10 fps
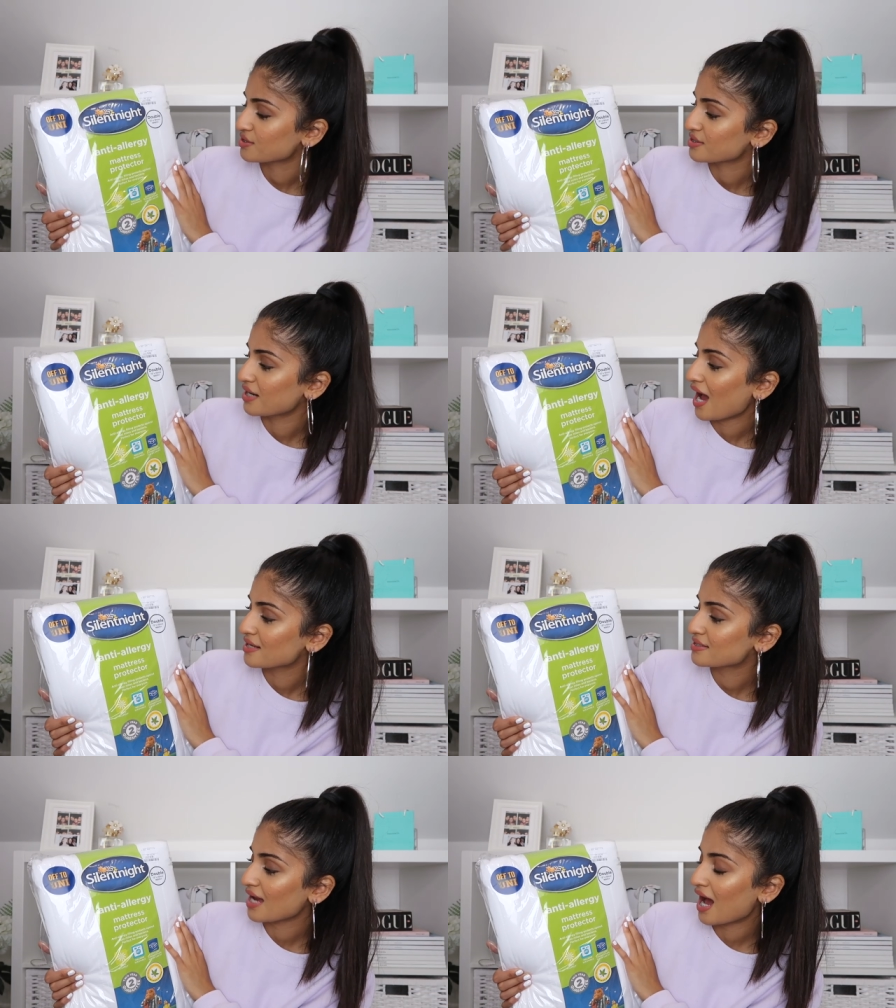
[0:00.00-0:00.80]
just an
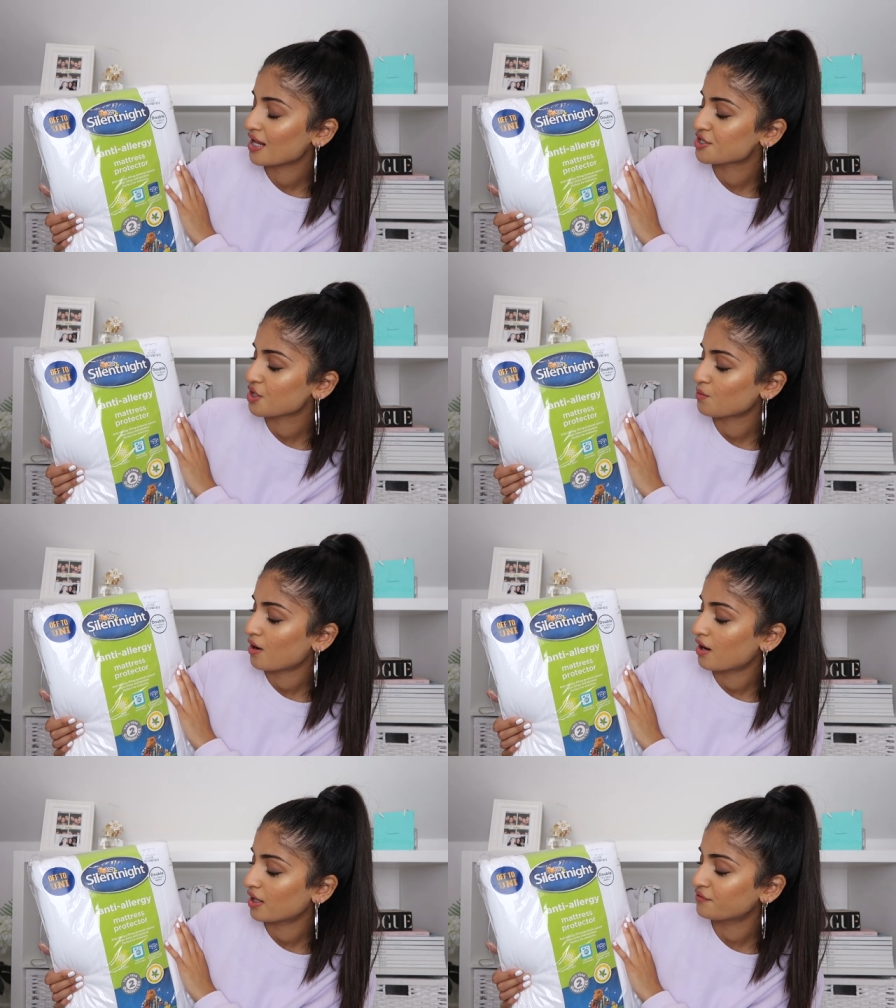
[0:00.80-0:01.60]
anti-allergy
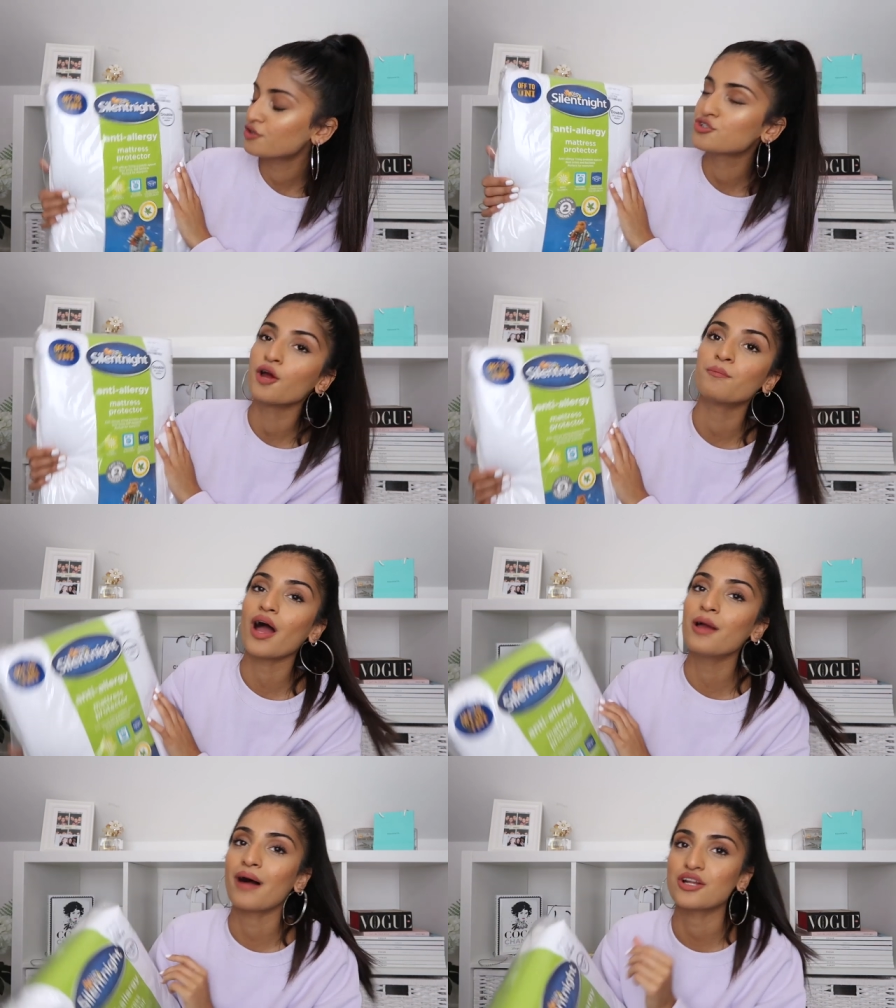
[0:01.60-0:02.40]
one. If you don't
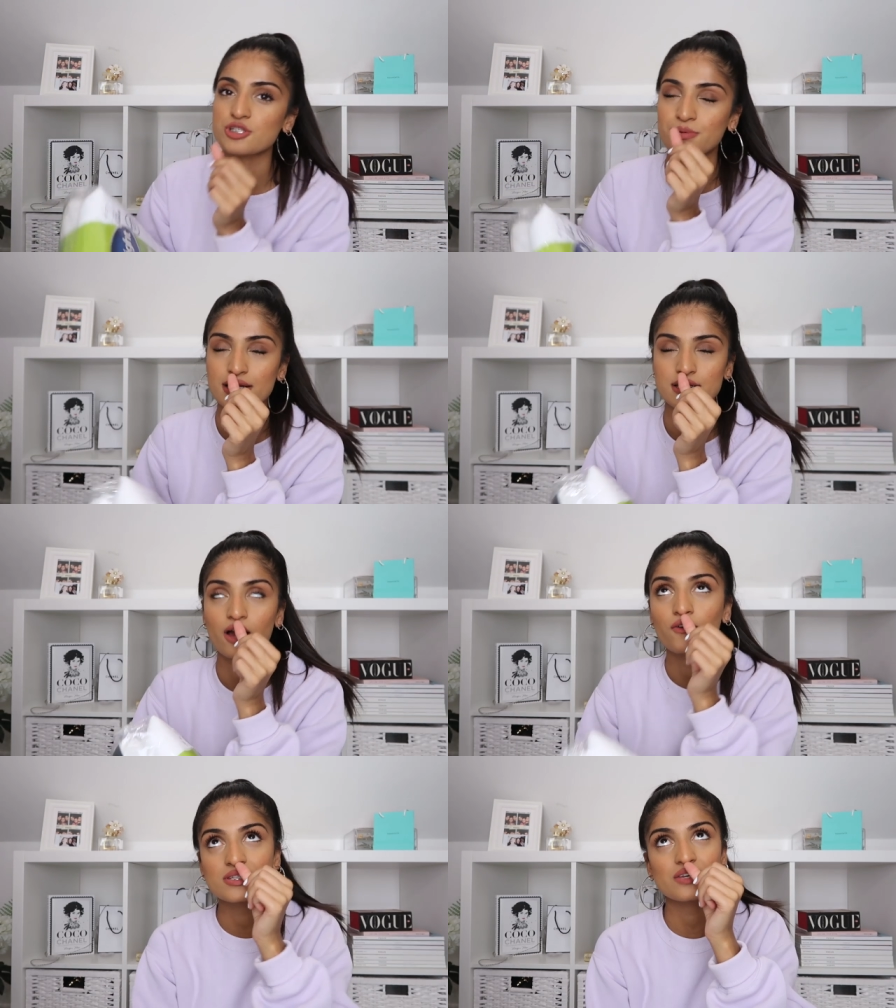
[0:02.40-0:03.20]
buy a mattress protector,
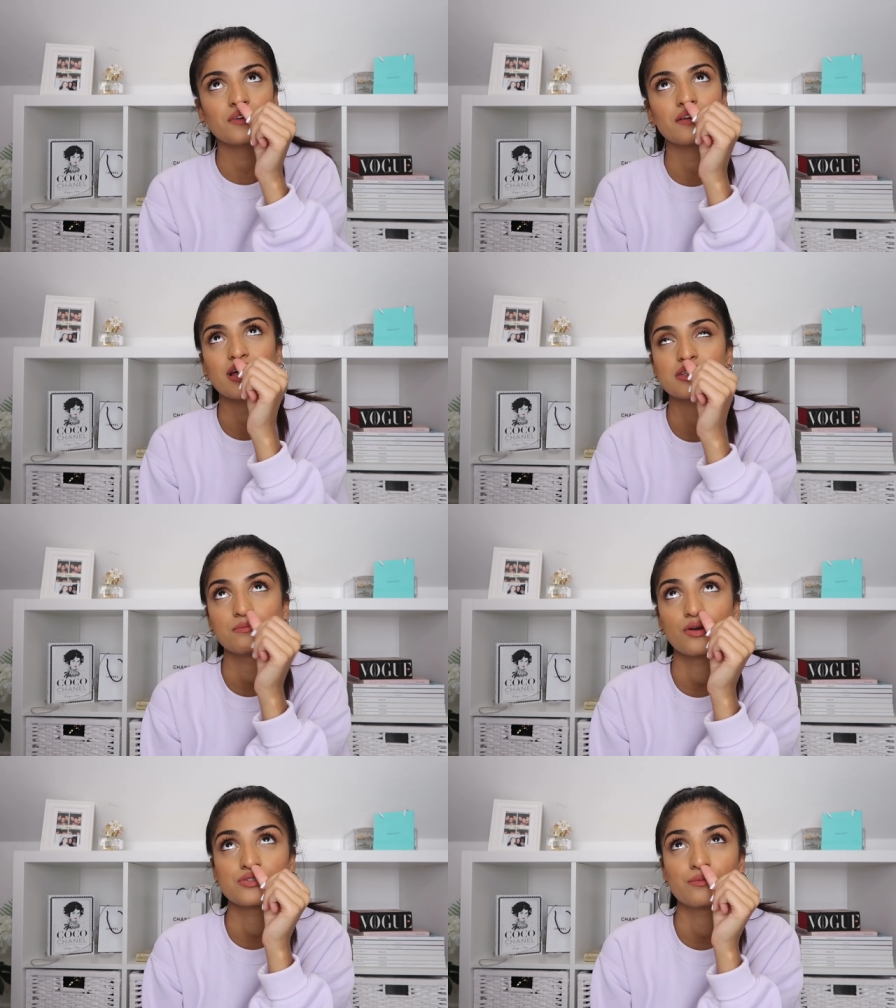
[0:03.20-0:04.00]
I honestly feel like that's
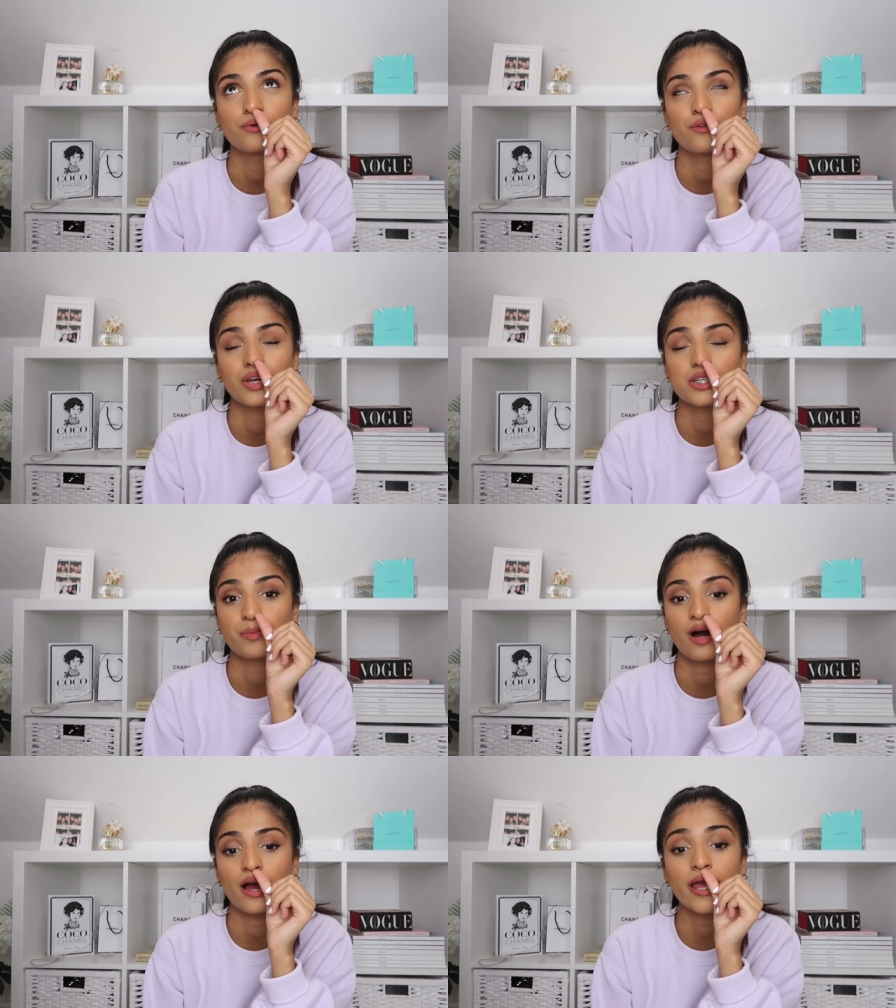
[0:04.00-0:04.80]
the most important thing
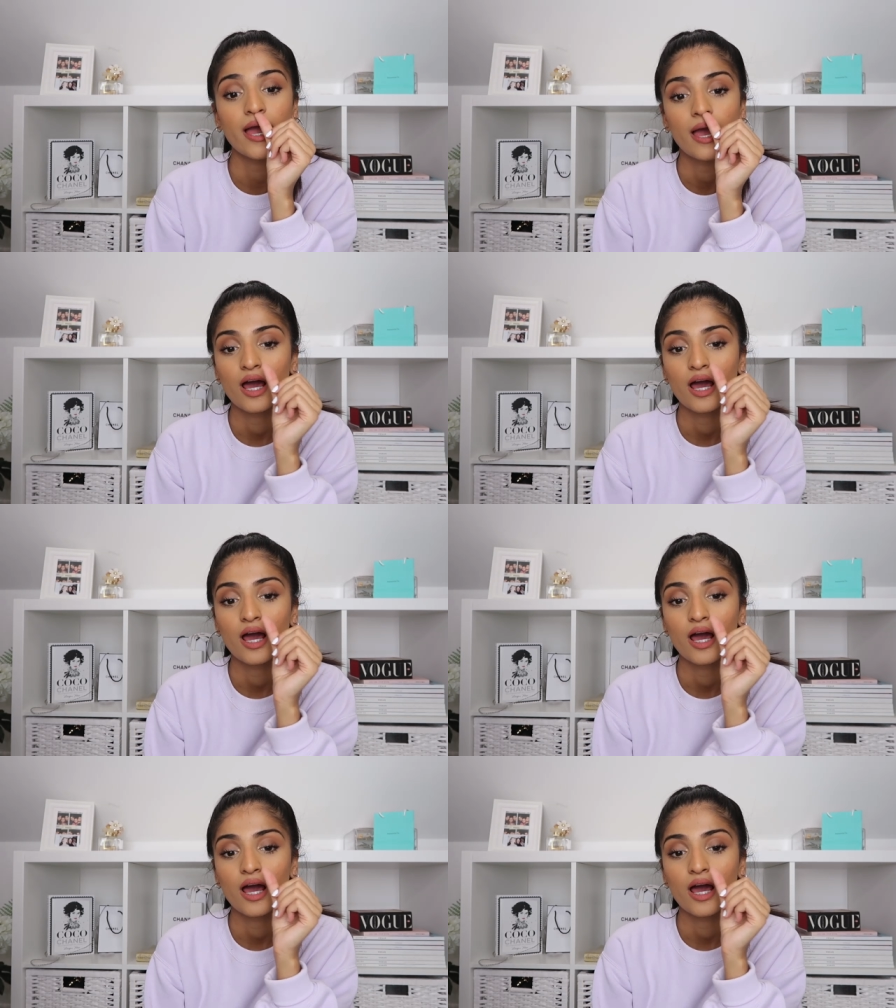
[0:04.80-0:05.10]
to buy.